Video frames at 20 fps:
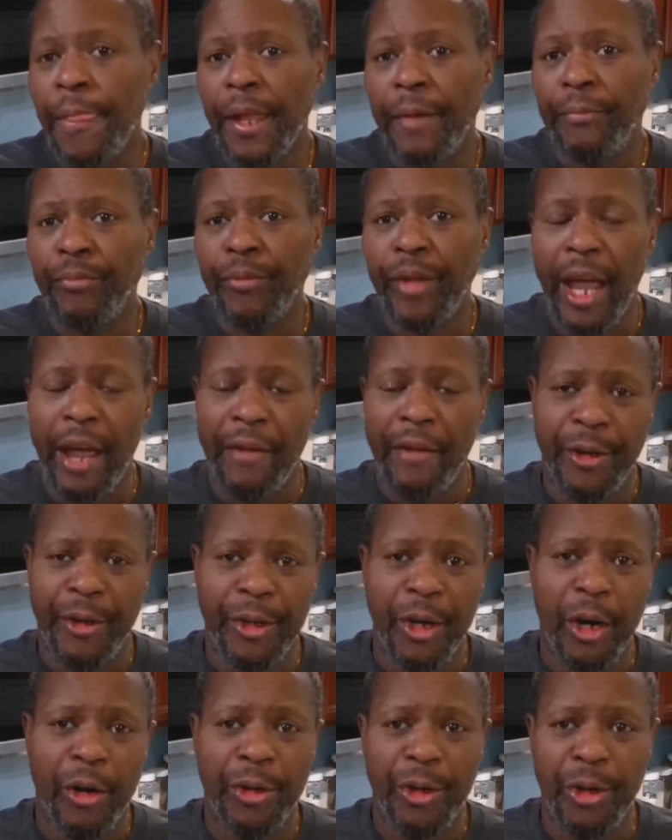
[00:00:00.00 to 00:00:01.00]
and if you
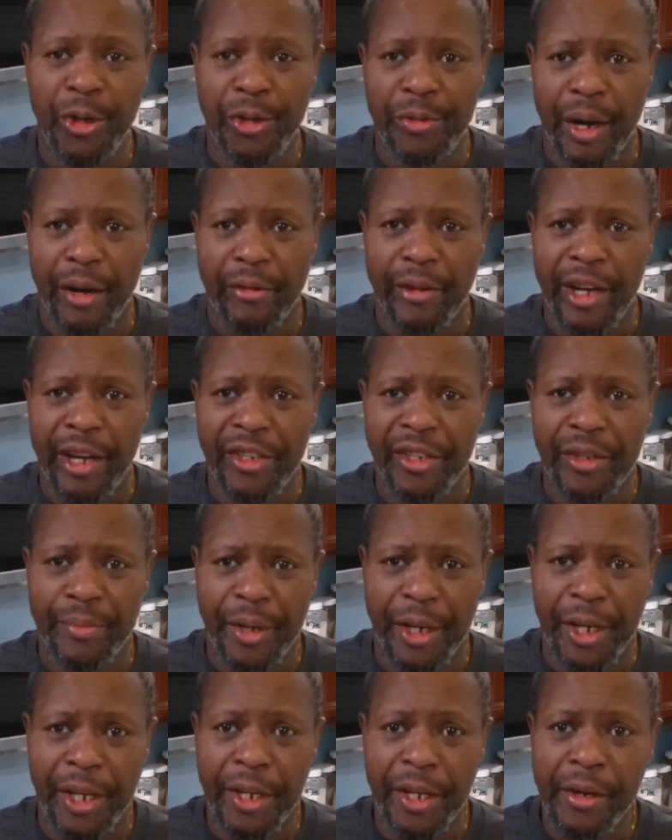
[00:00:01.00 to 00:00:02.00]
don't use my
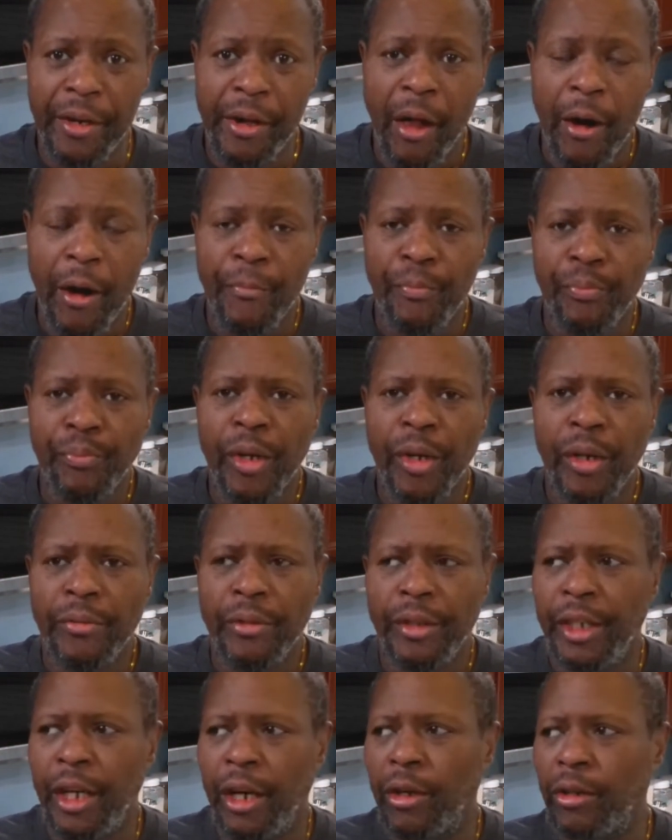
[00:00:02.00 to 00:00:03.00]
recipe, you
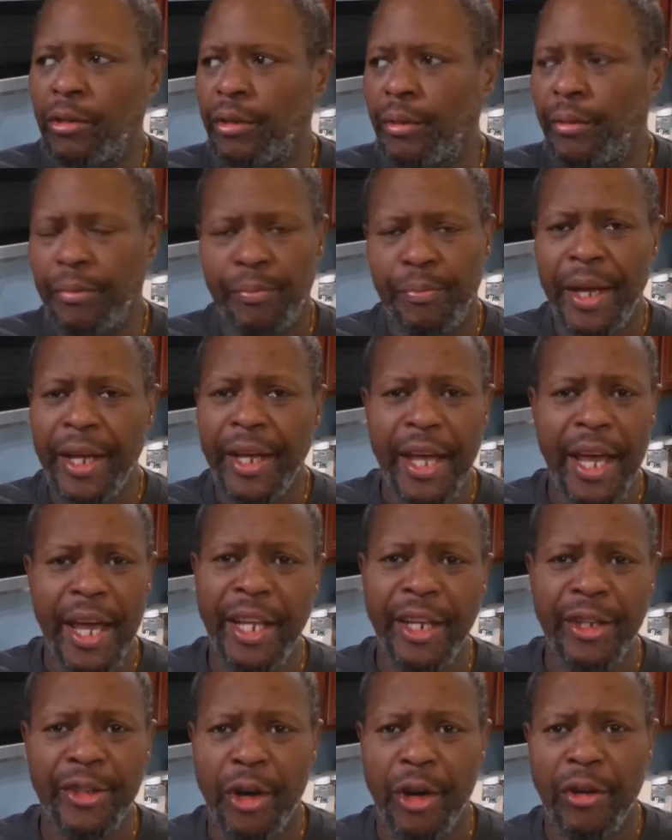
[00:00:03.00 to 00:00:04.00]
know, pick any
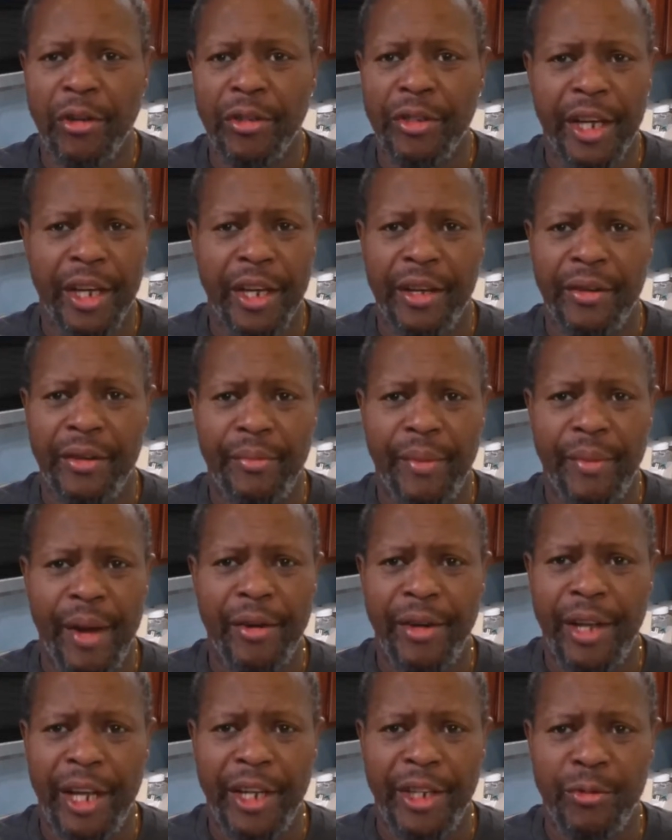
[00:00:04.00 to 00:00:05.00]
jerk chicken in the
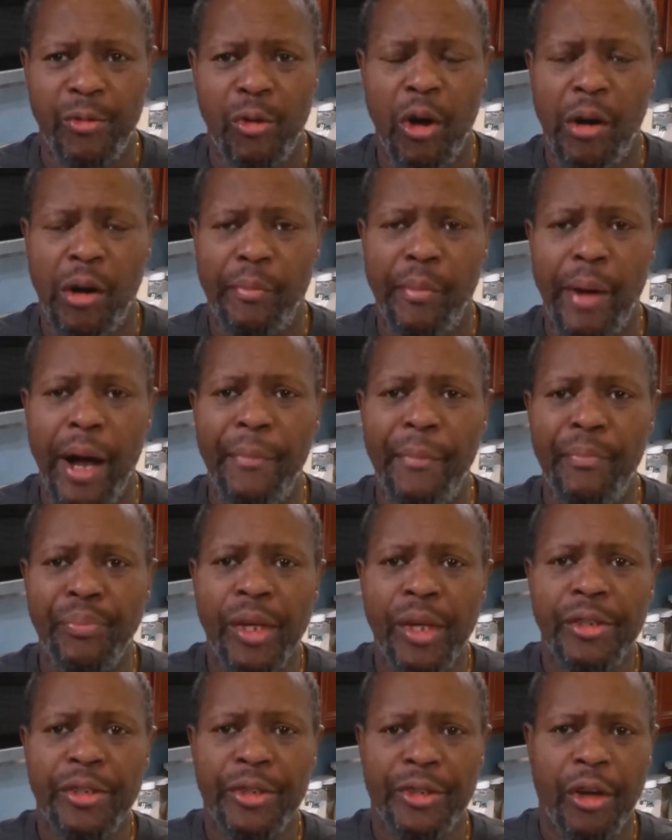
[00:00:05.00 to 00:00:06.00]
marinade you want, but
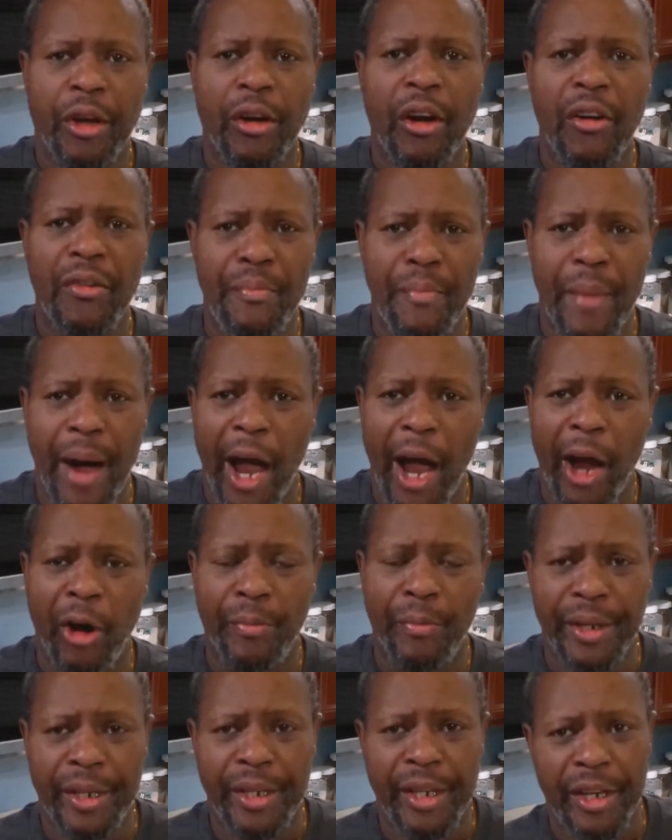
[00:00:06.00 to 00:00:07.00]
start off mild
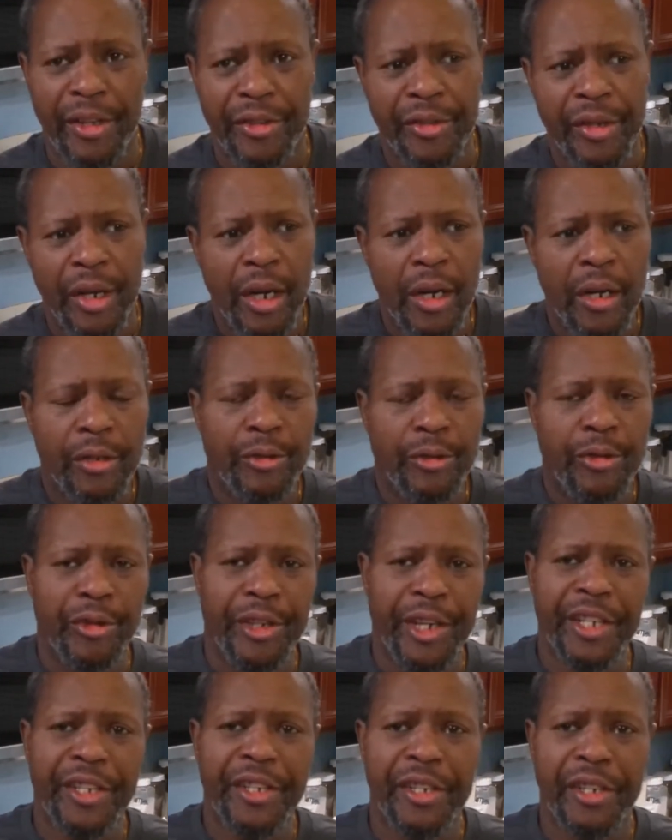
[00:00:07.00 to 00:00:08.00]
because
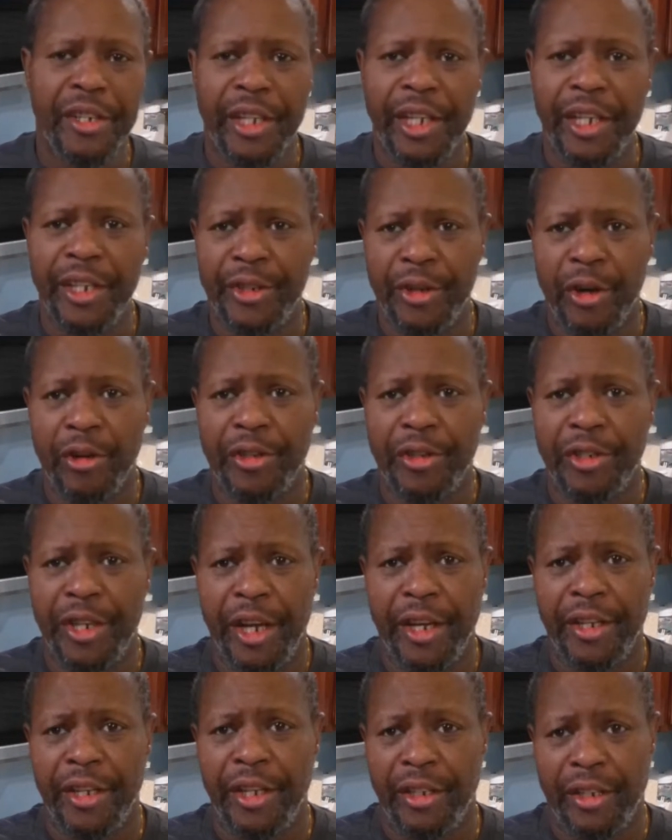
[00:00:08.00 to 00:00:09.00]
traditionally jerk
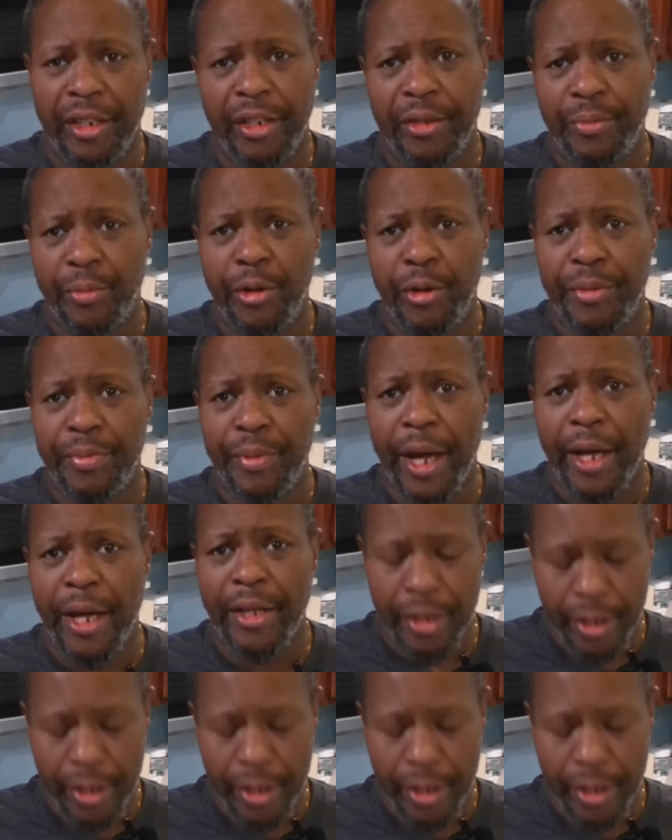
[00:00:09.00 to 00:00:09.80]
chicken is pretty spicy.